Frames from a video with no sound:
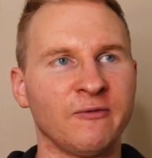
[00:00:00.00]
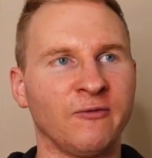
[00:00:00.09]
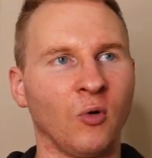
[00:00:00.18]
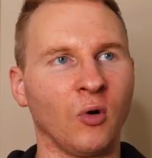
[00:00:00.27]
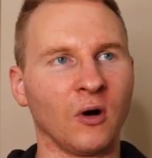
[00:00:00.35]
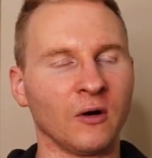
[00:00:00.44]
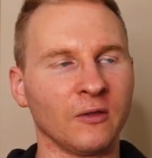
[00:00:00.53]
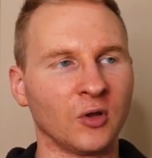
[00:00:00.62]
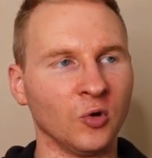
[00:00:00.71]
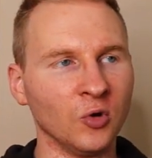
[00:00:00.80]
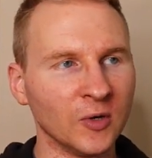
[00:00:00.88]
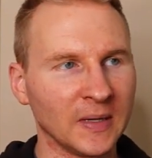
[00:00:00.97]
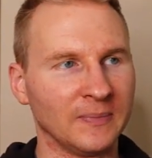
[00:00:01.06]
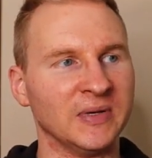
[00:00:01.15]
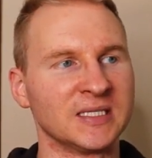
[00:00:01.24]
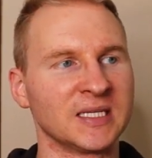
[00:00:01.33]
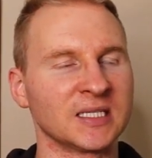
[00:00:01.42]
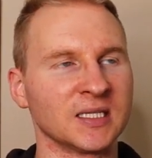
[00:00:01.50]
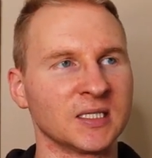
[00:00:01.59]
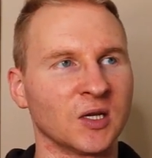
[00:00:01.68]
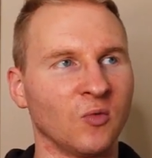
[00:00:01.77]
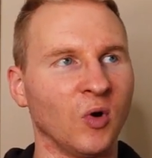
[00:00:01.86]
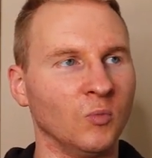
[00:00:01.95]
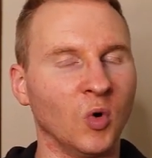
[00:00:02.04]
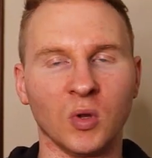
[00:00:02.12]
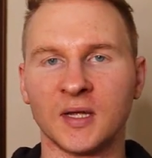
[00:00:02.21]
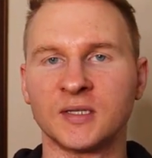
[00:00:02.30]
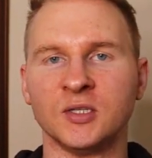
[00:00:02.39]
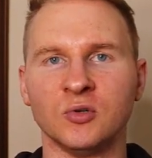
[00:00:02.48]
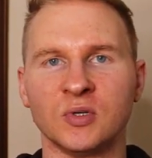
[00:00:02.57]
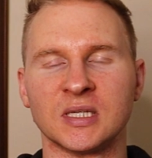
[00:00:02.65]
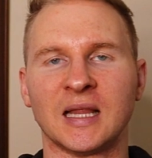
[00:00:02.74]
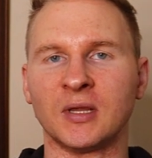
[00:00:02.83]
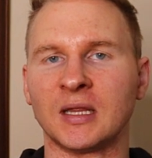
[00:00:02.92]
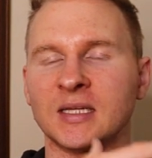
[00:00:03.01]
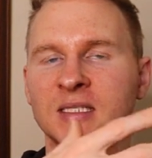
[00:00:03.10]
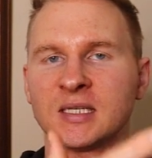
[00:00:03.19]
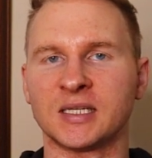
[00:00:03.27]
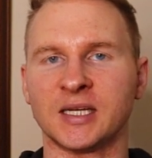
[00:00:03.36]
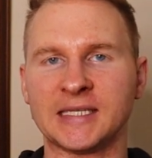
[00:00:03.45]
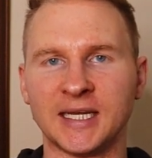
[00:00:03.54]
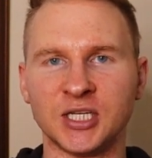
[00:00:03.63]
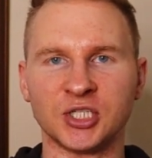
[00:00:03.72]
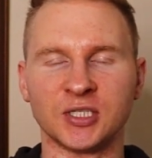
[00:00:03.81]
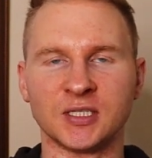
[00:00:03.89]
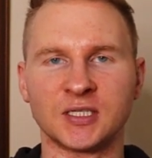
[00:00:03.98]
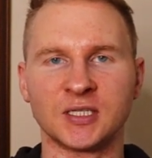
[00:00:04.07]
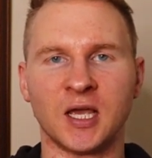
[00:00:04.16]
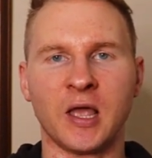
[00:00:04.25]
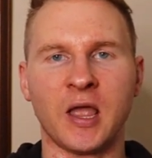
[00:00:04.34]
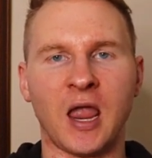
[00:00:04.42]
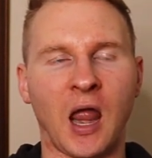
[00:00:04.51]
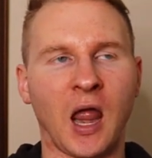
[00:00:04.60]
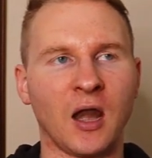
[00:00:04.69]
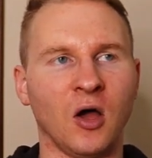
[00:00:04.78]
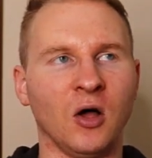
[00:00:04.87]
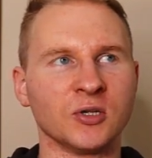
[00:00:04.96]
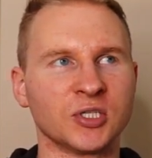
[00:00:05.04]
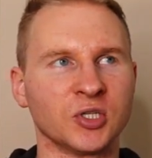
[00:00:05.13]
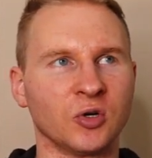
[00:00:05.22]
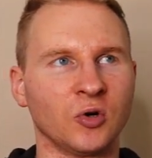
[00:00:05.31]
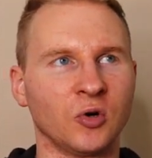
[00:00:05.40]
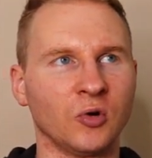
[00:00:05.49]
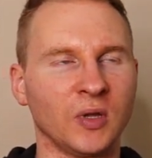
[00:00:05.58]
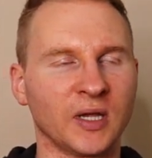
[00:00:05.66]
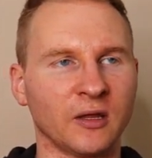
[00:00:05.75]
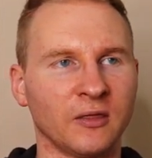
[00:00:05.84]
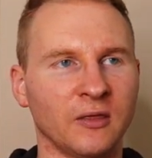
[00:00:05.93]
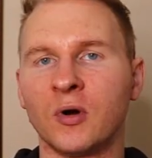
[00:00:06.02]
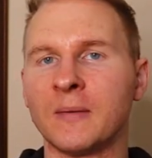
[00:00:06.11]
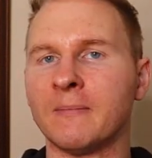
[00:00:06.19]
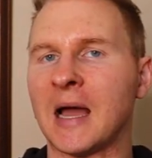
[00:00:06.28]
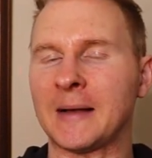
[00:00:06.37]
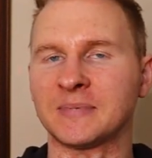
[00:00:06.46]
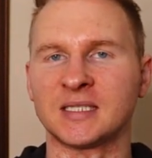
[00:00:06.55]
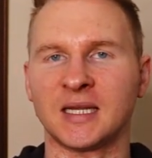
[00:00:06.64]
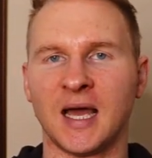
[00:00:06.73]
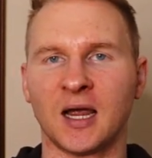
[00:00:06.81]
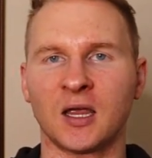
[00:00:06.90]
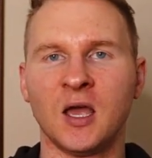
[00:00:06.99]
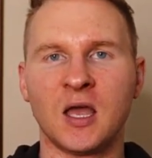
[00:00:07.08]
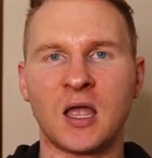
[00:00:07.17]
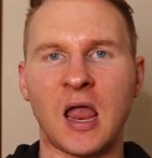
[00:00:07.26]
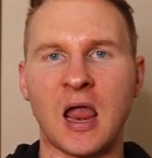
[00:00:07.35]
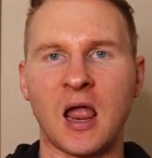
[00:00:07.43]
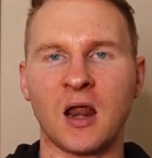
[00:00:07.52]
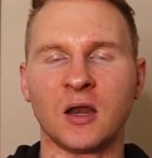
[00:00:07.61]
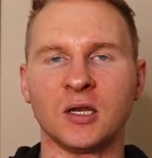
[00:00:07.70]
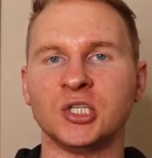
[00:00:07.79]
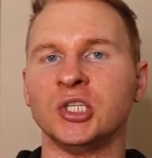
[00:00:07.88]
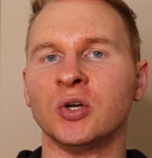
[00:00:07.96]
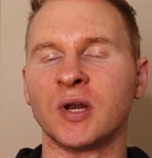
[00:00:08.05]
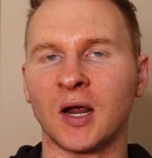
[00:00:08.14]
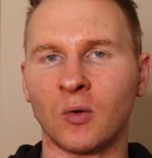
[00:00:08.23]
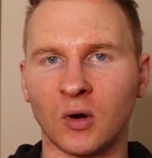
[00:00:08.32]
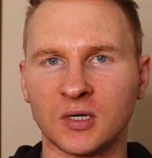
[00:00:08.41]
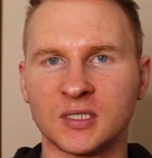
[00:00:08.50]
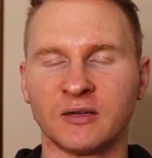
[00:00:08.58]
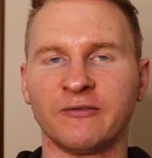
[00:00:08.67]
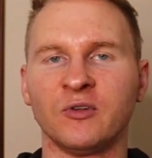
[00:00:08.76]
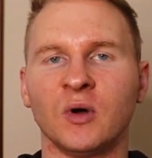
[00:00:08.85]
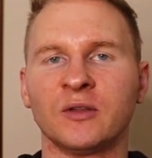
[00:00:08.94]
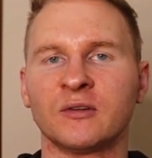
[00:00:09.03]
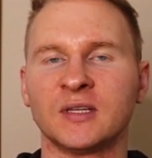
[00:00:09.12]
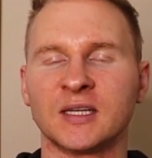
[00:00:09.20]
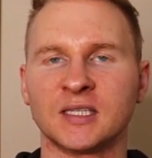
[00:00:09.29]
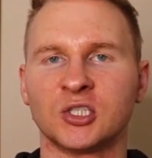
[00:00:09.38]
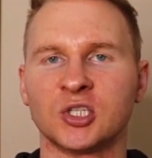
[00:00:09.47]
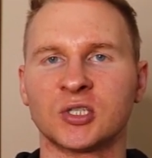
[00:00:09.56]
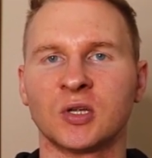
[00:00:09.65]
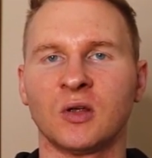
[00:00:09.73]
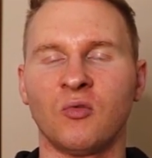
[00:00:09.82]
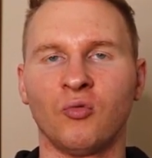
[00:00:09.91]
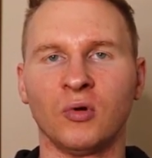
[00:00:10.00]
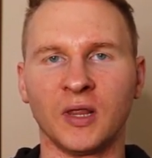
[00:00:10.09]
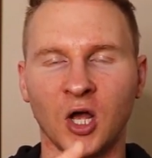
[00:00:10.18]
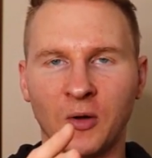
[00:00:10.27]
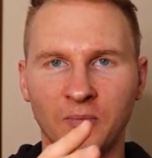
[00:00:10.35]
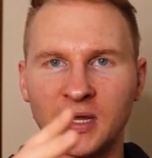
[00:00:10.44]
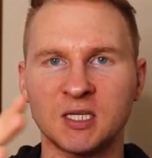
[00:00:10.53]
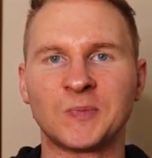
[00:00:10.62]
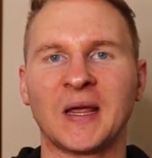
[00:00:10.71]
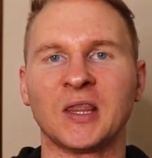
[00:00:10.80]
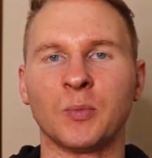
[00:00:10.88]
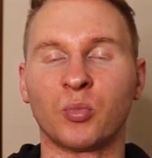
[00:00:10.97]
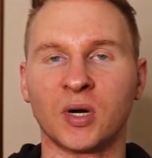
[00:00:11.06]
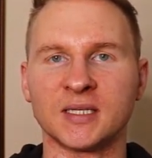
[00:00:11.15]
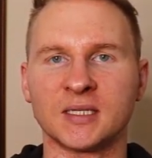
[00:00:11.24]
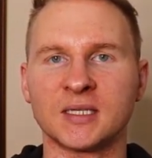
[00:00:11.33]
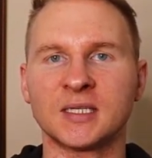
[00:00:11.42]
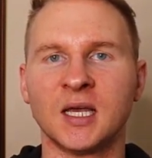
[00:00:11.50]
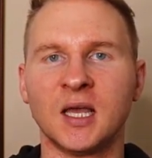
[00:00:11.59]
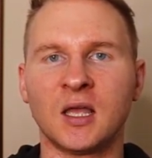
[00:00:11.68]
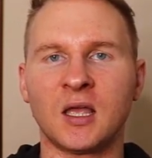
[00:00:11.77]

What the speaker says: For the Google My Business listing, what we like to do is building links to citations and also like authority map stack and geo networks and a few other things that just really help expand the presence.